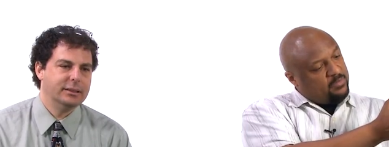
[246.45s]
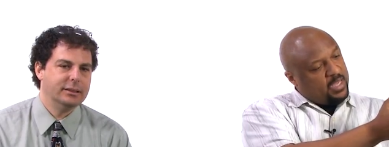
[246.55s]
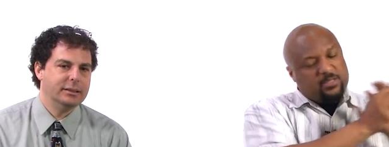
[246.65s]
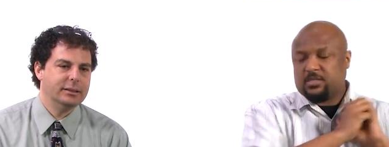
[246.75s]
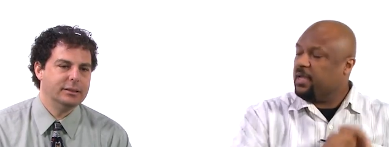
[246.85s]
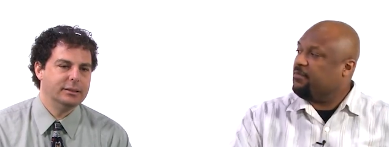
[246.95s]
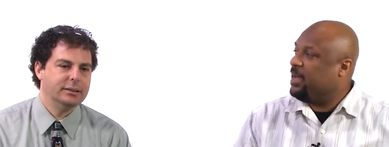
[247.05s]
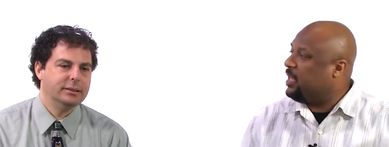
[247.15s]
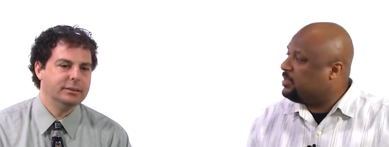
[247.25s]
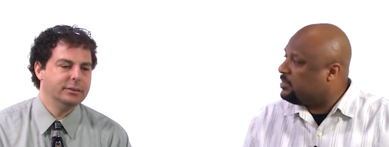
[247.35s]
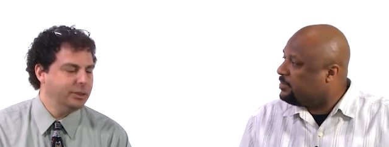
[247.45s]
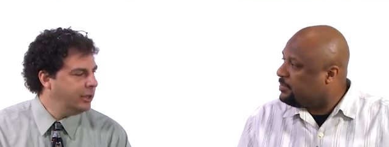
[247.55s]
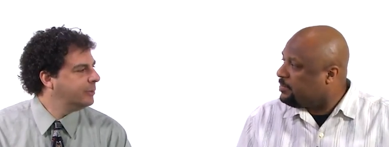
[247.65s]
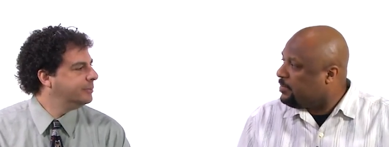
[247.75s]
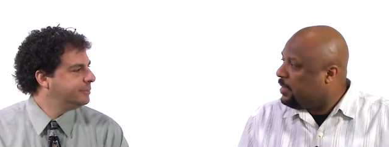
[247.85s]
Speaker 1: where you've got this kind of balance.
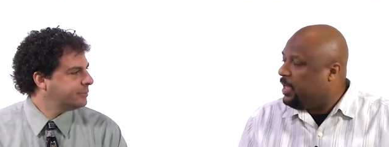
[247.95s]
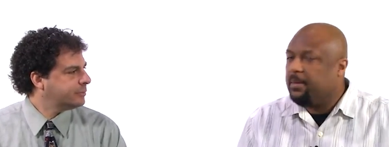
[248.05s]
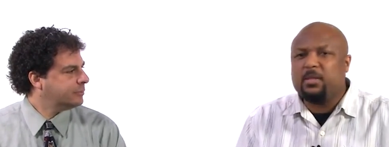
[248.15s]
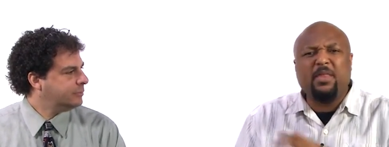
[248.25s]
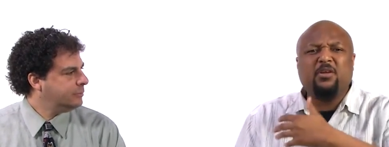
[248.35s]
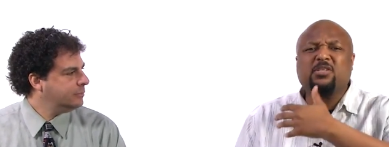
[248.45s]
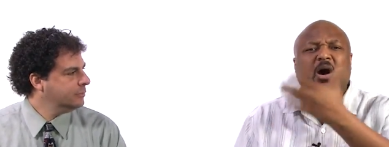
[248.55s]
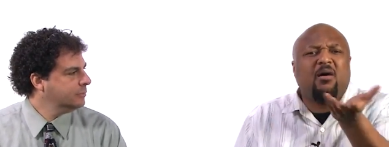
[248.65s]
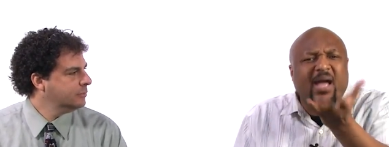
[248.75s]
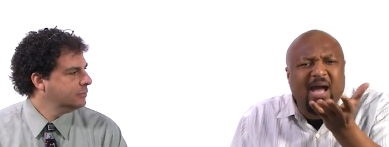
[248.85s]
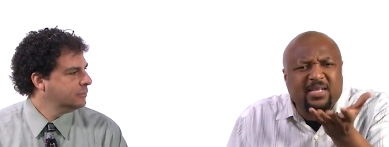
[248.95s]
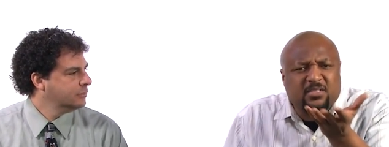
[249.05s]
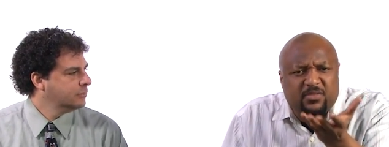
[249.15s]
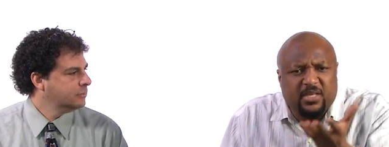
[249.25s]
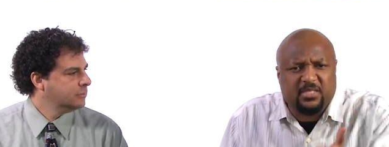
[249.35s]
Good. And, and there's all kinds
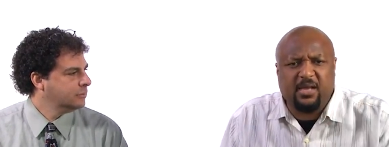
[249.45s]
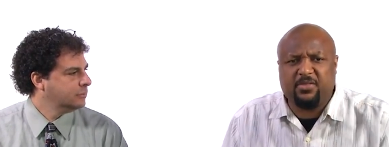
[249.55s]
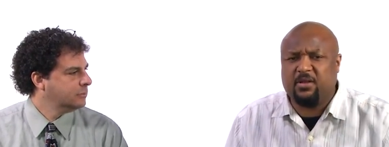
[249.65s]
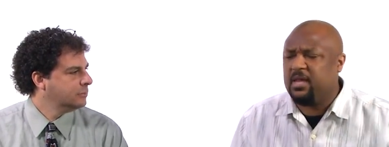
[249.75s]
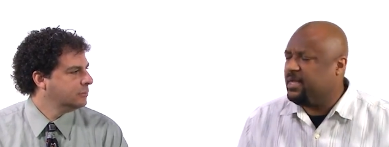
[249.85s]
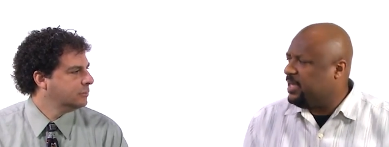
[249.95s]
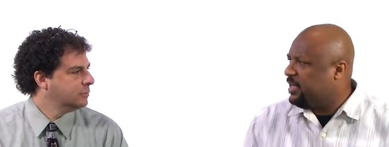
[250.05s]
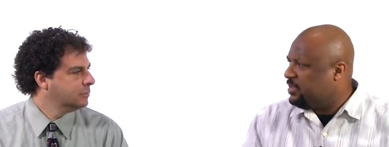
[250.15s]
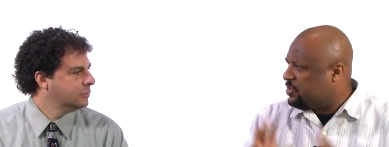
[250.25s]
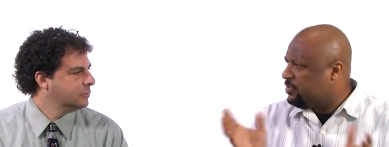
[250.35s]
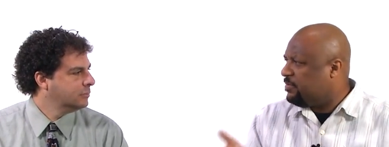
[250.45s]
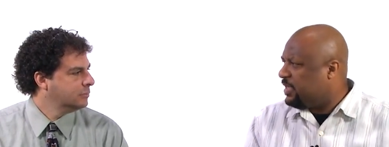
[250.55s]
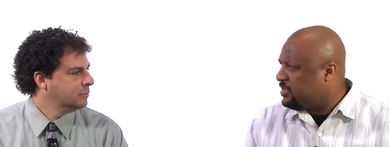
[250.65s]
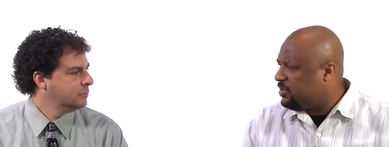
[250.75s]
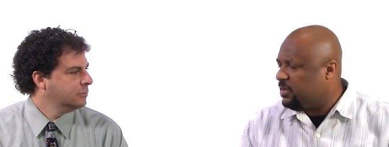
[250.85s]
of things out there like that in the
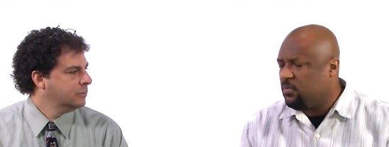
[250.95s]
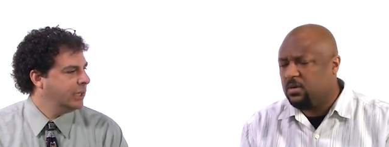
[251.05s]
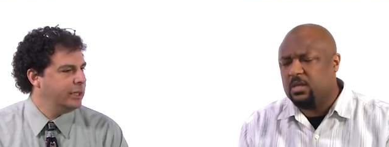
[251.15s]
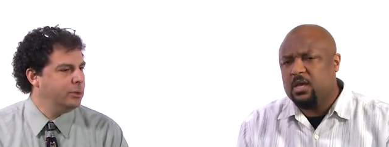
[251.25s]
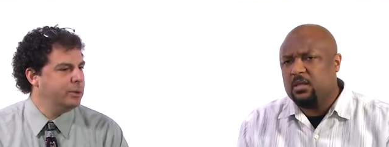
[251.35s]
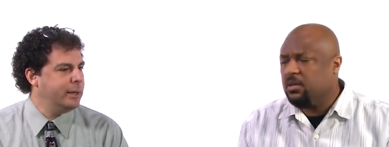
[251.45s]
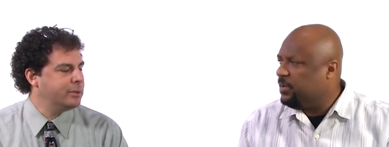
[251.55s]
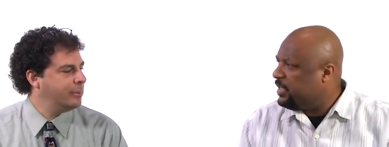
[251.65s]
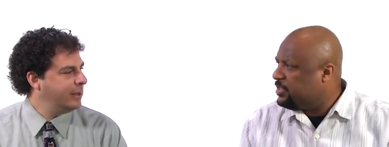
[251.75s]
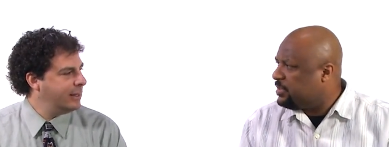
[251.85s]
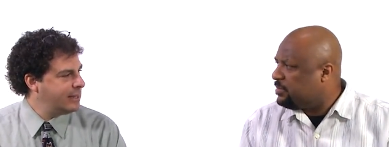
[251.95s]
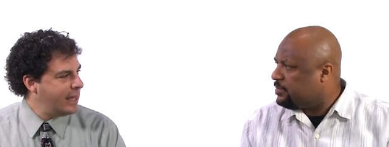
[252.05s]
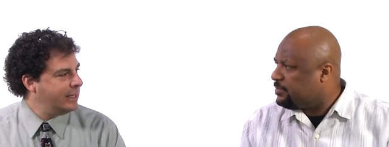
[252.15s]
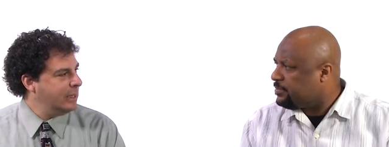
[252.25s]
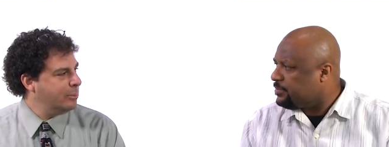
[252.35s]
supervised learning world. Can you name something that's
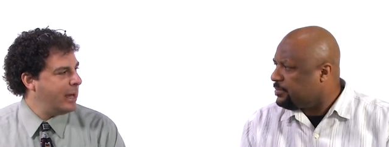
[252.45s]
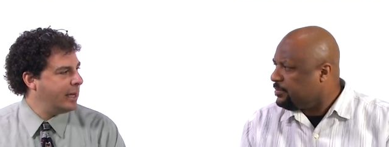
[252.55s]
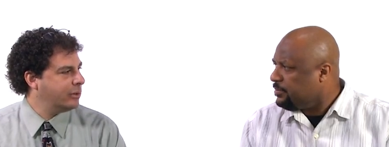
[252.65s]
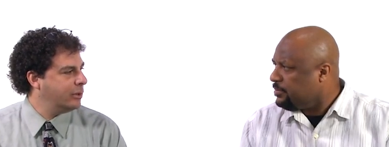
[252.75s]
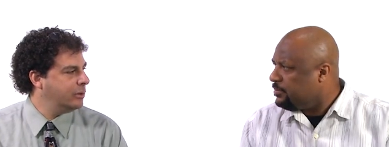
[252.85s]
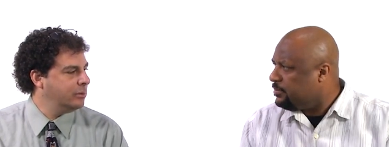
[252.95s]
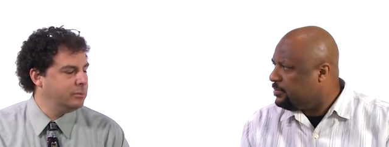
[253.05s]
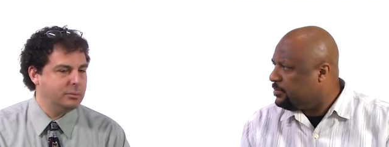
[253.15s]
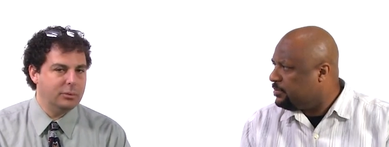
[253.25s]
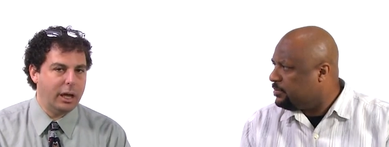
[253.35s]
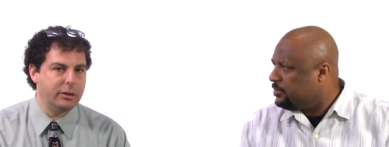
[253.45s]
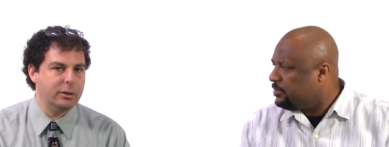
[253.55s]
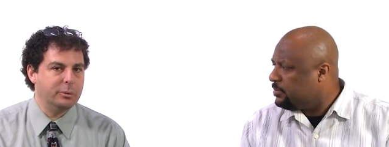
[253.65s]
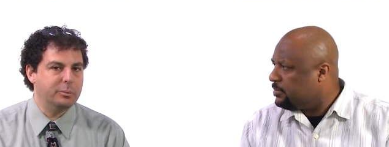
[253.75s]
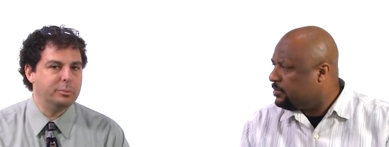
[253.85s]
Speaker 2: had an impact on, I don't
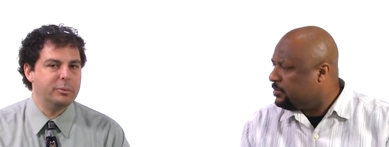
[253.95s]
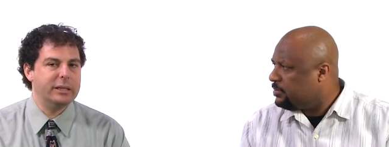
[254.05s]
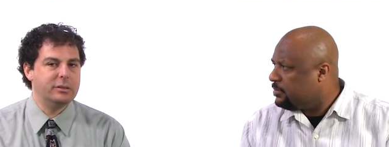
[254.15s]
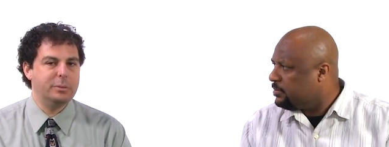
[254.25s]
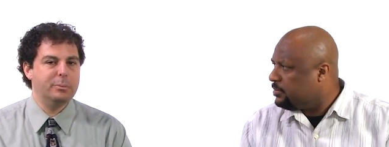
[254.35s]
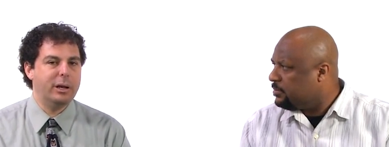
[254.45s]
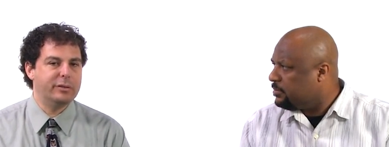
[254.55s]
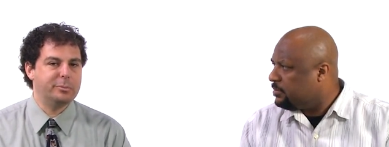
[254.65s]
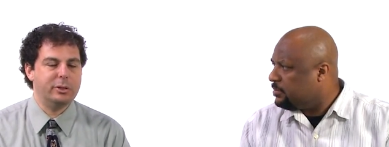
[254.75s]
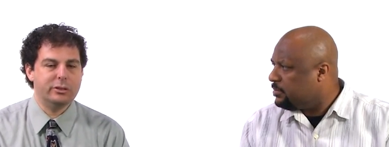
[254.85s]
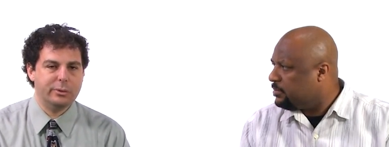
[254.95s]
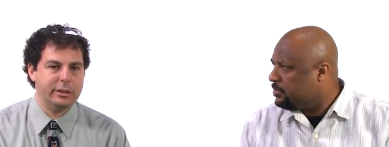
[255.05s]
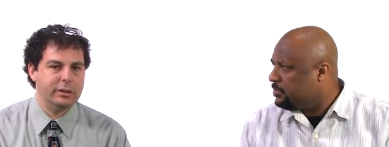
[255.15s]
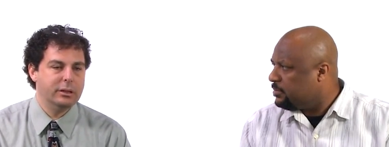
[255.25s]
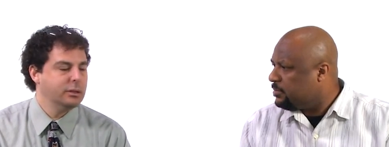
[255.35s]
know, things that people have experience
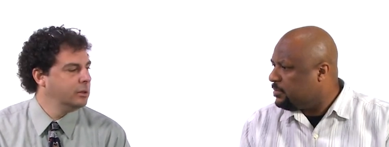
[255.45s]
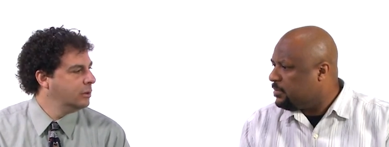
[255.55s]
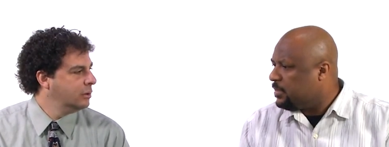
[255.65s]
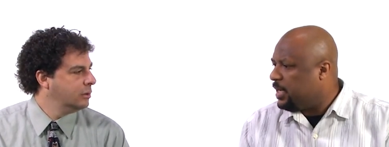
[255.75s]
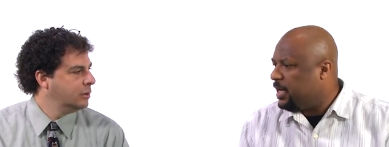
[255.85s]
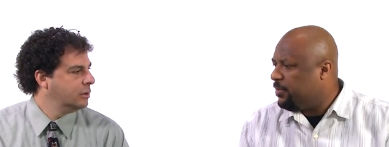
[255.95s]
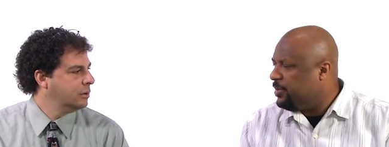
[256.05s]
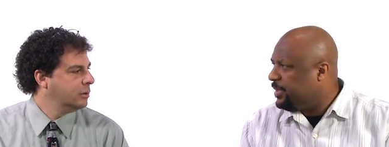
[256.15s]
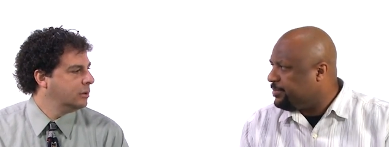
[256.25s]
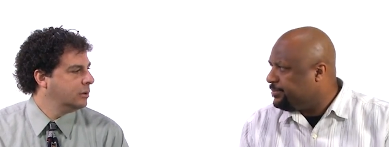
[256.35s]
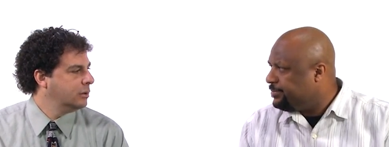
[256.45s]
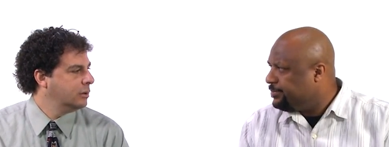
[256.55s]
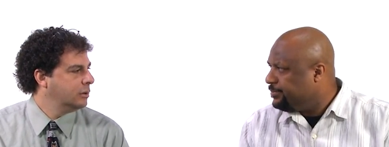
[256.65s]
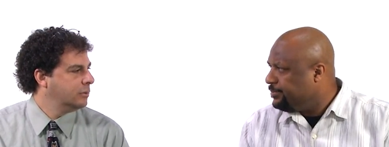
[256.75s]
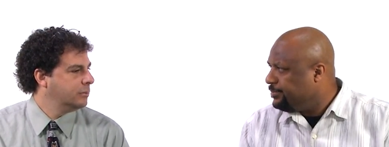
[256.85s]
with? Uh, what do you mean?
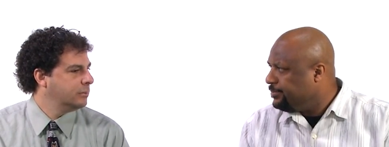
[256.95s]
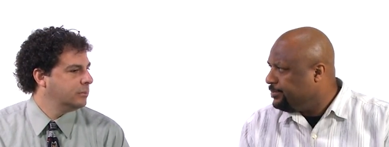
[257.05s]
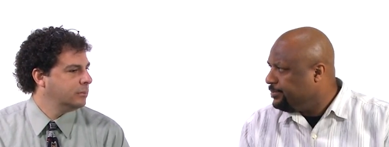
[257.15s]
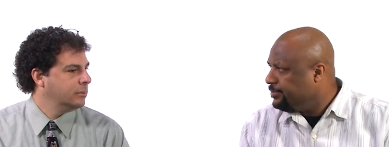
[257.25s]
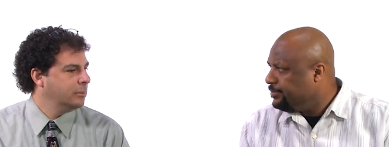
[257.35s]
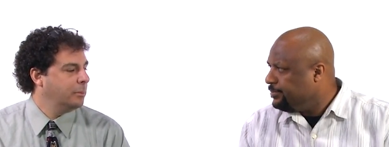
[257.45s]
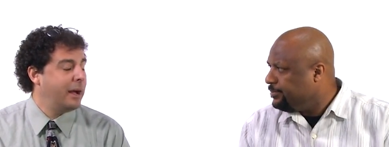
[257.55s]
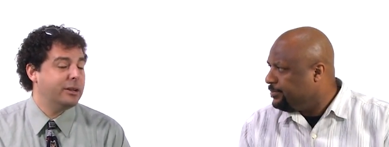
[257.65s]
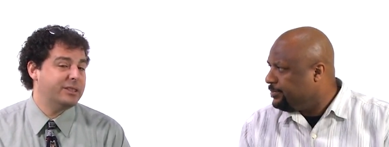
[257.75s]
My